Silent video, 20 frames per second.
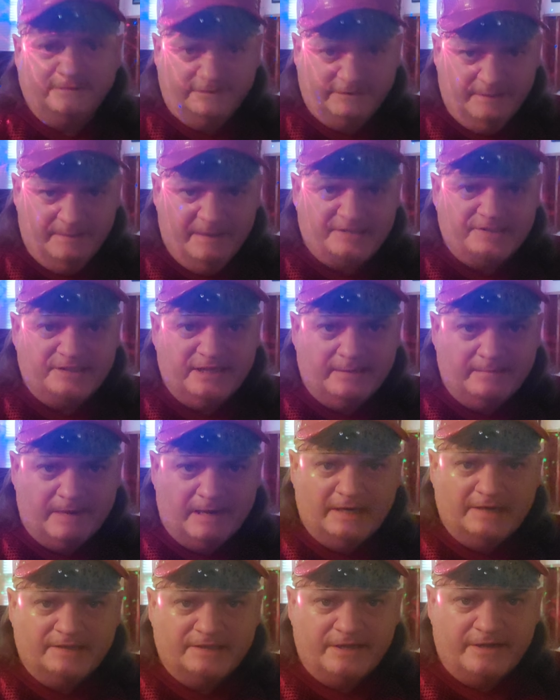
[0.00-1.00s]
domestic
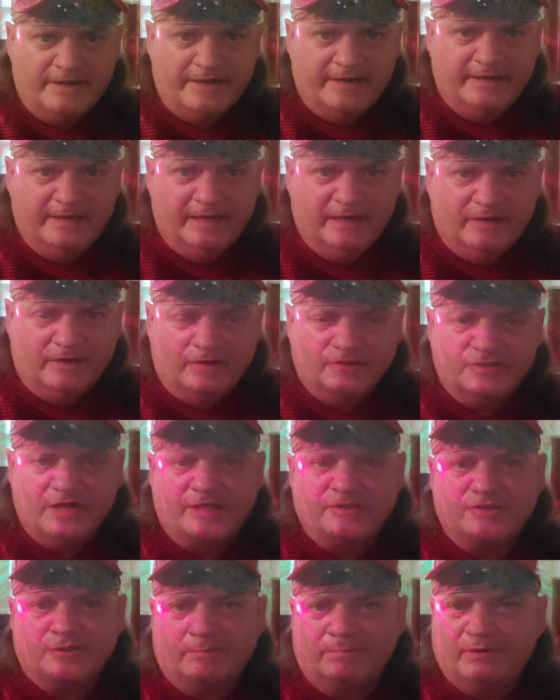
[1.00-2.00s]
monetary and gross
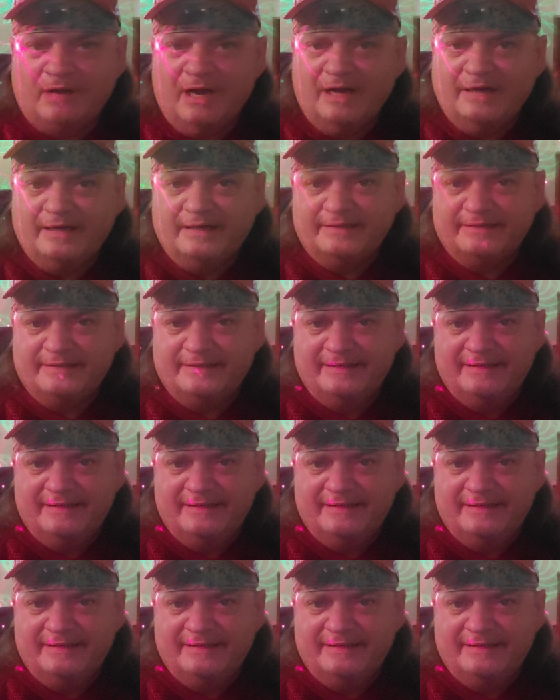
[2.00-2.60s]
national product,